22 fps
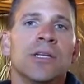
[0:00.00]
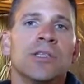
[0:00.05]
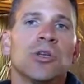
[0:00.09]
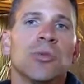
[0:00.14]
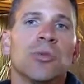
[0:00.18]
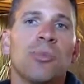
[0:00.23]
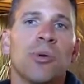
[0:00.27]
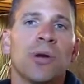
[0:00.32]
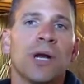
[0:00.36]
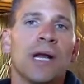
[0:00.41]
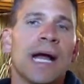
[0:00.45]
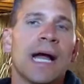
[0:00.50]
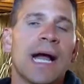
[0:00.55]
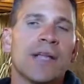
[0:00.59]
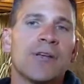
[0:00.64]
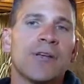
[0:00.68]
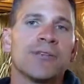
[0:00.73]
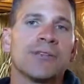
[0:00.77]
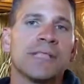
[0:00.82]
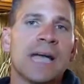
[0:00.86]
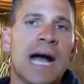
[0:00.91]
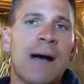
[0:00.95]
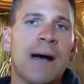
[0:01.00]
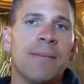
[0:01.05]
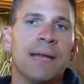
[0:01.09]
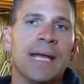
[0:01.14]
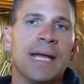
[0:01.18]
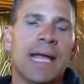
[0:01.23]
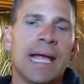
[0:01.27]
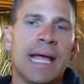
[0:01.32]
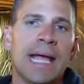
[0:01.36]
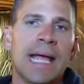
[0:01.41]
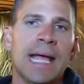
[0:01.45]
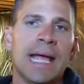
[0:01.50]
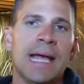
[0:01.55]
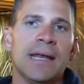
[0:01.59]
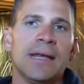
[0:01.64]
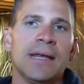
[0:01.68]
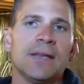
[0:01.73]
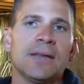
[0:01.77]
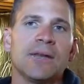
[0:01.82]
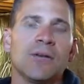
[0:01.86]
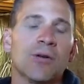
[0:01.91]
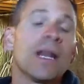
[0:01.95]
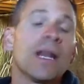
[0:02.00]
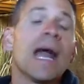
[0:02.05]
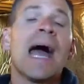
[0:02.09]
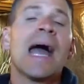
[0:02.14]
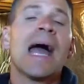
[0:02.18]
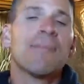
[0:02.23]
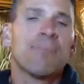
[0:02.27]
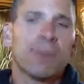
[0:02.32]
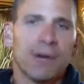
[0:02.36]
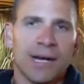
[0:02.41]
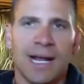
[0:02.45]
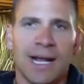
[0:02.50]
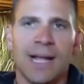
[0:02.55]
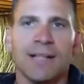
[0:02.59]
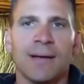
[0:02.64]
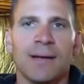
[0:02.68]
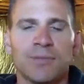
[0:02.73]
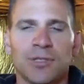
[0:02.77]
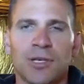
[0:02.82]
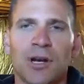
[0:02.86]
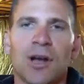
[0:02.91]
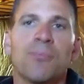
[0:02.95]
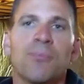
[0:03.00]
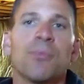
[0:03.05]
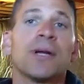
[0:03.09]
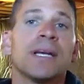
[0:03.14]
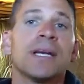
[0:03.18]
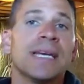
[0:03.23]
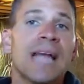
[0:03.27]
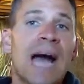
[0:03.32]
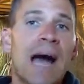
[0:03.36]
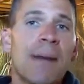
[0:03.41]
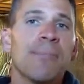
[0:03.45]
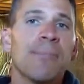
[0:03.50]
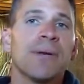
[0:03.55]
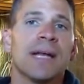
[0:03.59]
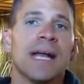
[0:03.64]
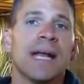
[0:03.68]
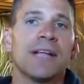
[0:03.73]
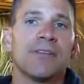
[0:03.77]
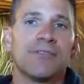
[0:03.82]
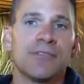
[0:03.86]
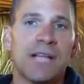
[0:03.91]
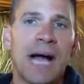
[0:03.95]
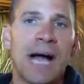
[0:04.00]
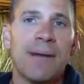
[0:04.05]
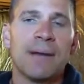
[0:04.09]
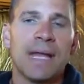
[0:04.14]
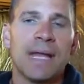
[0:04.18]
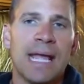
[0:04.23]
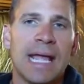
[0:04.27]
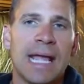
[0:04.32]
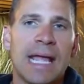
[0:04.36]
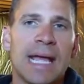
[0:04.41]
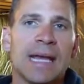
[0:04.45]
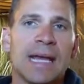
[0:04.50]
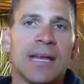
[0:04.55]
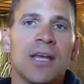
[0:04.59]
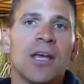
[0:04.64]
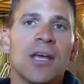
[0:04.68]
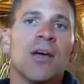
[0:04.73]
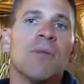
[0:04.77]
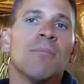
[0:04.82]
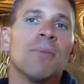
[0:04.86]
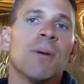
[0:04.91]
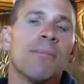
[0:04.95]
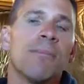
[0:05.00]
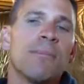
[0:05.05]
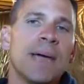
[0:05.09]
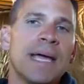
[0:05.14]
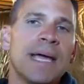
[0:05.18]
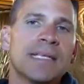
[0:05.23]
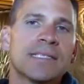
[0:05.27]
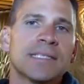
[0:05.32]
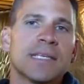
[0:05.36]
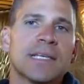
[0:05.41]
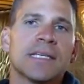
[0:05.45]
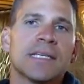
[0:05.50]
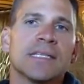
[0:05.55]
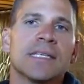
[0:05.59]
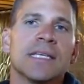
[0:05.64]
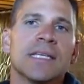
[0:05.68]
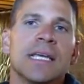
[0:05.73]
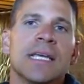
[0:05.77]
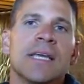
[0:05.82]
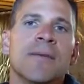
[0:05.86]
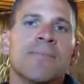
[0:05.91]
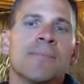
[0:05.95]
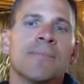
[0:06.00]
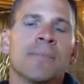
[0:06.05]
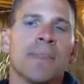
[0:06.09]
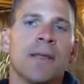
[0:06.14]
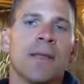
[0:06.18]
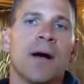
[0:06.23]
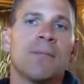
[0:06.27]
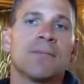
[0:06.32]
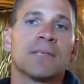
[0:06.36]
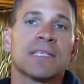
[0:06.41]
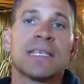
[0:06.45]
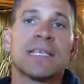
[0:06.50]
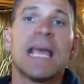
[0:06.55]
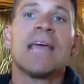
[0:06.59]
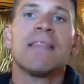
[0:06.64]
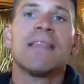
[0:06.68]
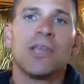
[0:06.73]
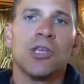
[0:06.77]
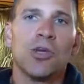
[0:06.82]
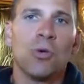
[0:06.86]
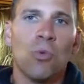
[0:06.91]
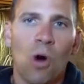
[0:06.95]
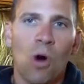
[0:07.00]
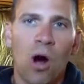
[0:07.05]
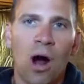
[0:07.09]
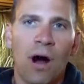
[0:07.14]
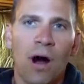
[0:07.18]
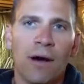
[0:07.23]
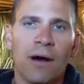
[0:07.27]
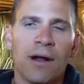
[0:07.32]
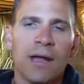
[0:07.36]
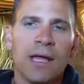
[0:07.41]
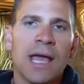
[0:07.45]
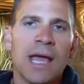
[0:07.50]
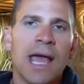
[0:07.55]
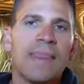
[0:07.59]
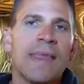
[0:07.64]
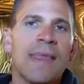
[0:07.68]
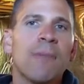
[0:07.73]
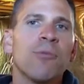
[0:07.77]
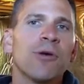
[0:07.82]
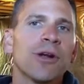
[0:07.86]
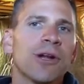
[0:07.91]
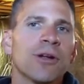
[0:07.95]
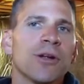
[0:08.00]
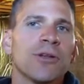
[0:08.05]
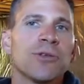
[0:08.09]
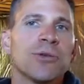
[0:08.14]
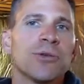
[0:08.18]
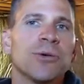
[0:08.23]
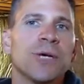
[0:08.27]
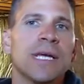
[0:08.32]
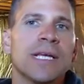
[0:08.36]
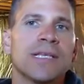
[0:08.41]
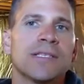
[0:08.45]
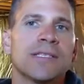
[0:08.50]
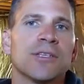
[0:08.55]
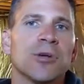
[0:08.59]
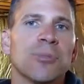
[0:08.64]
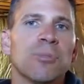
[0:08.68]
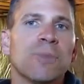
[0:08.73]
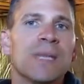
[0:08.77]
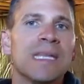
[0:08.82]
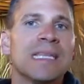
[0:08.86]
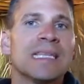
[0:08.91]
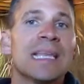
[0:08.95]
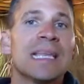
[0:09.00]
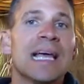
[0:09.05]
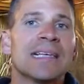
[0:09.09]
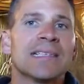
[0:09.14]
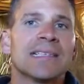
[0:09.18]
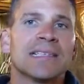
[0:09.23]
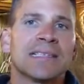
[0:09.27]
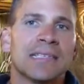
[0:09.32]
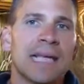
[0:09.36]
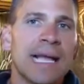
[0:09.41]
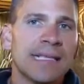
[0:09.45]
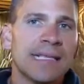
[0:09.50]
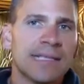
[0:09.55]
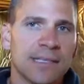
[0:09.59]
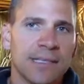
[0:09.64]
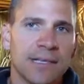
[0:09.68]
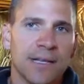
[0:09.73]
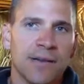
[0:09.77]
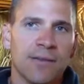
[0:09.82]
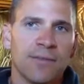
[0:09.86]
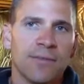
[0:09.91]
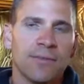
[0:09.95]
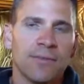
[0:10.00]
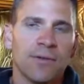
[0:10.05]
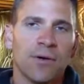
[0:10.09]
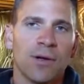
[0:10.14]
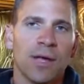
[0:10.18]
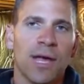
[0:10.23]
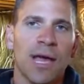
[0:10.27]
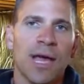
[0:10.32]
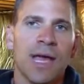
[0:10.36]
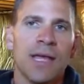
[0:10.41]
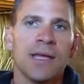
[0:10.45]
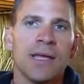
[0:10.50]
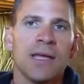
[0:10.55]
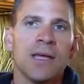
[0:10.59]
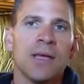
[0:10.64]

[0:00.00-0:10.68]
to put it on your dominant hand, or not put it, not put it on your dominant hand, but basically say that you are, and then what it'll do is it'll be less sensitive, okay?